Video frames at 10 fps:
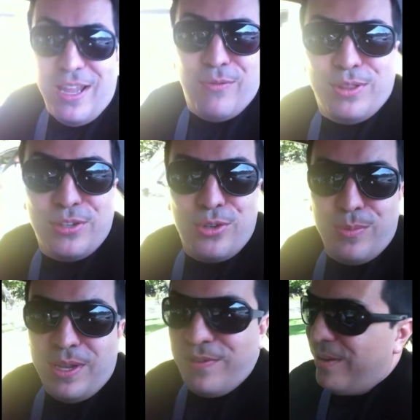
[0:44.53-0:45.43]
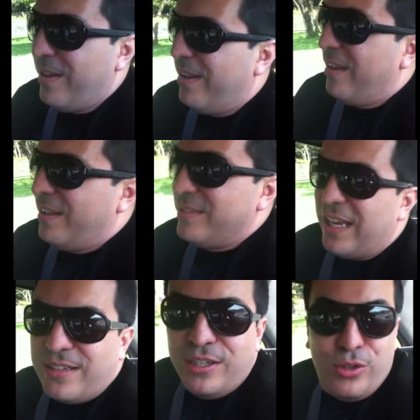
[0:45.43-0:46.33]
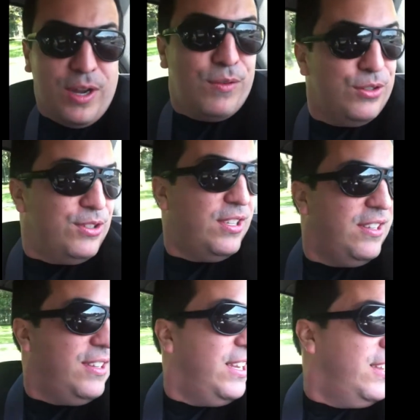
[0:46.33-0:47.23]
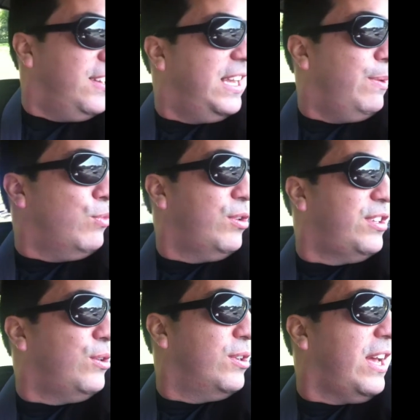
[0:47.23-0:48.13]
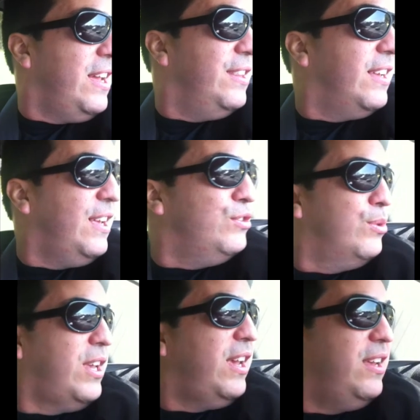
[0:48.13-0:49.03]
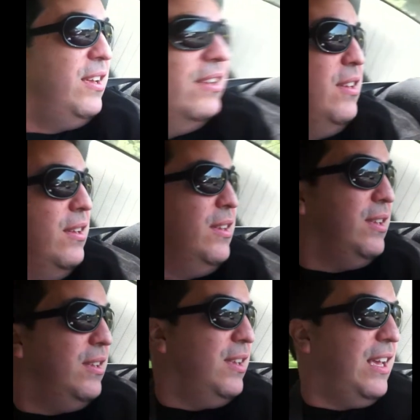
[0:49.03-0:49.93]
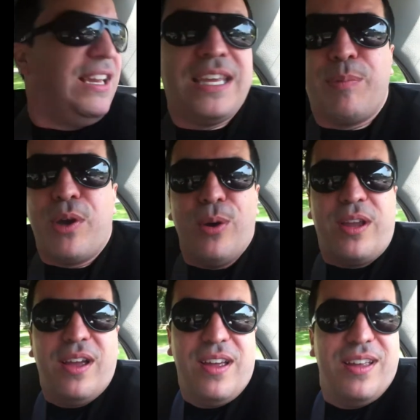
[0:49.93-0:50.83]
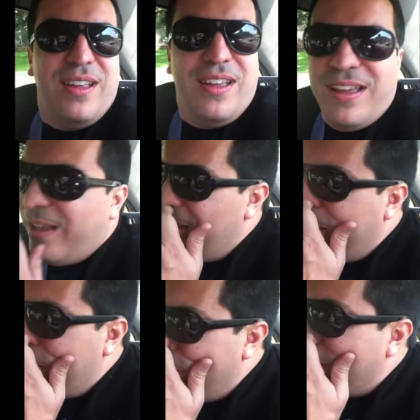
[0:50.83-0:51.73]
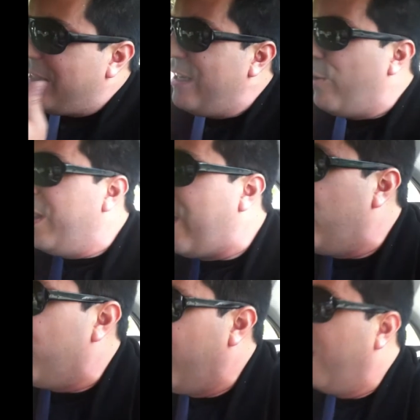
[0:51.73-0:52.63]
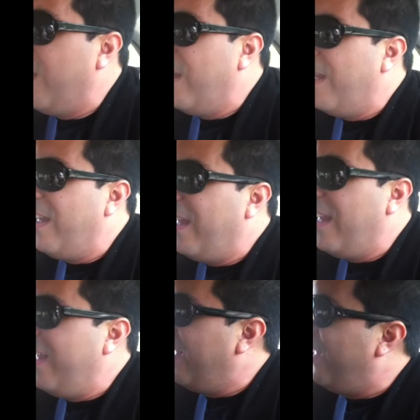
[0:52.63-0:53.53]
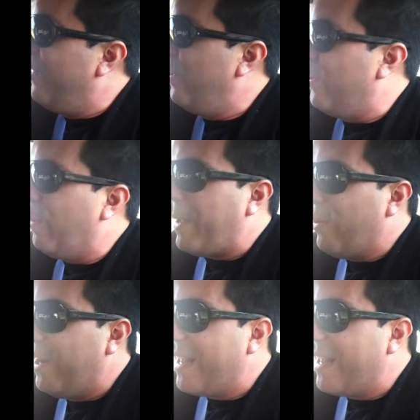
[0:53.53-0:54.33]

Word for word: Live with the Scooter Maven. Taxi driver just hit a motorcycle guy, and the guy's okay, and he kept going. Siguió andando. No, no paró